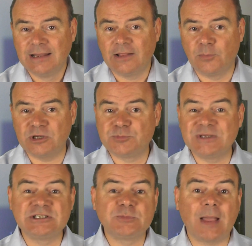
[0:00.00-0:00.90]
Now, the British
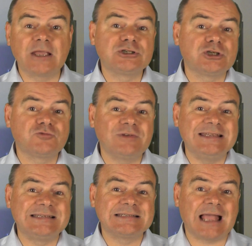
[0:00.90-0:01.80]
Business Bank has just
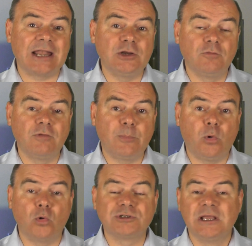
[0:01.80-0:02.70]
released its annual
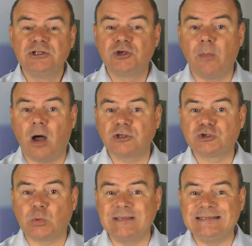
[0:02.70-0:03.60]
report to March
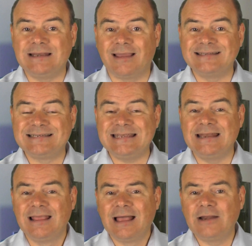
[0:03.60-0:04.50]

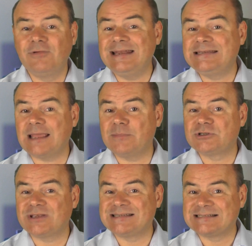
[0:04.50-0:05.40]
2019, and it really
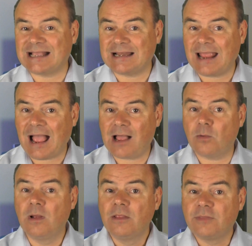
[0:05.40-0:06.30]
demonstrates exactly
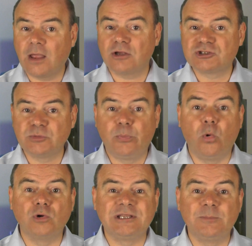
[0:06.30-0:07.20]
how they are
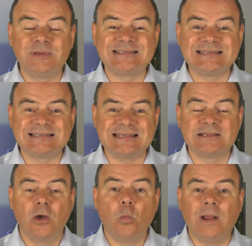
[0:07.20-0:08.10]
supporting businesses
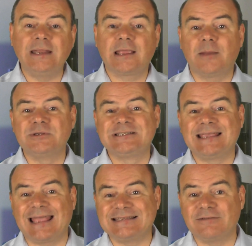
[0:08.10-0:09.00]
when it comes to
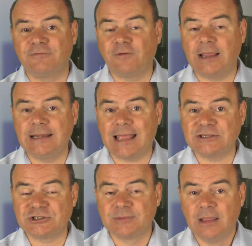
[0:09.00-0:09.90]
getting
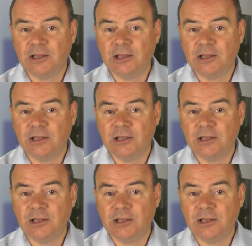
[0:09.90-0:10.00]
finance.